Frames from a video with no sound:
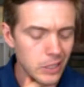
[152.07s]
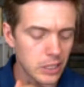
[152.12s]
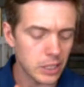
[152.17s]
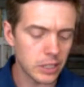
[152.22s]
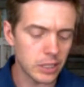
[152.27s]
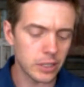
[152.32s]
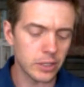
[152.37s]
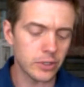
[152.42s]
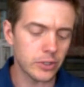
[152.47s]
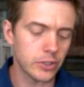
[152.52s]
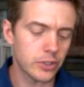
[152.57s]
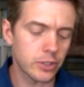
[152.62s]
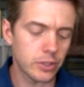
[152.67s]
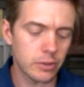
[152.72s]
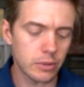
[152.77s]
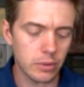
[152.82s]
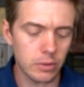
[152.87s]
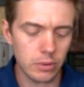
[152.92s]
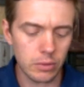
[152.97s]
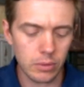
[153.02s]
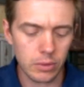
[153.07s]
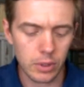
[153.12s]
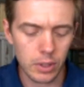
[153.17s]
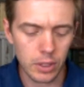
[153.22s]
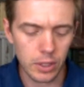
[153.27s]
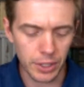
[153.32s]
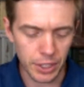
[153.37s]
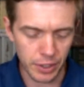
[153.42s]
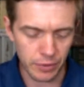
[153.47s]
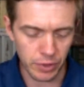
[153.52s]
is
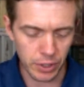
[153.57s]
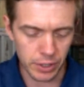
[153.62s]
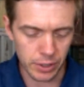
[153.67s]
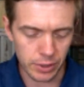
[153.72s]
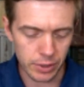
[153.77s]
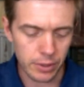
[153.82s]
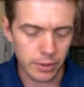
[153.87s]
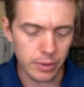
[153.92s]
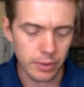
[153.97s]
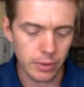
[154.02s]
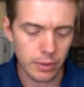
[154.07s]
Cleveland.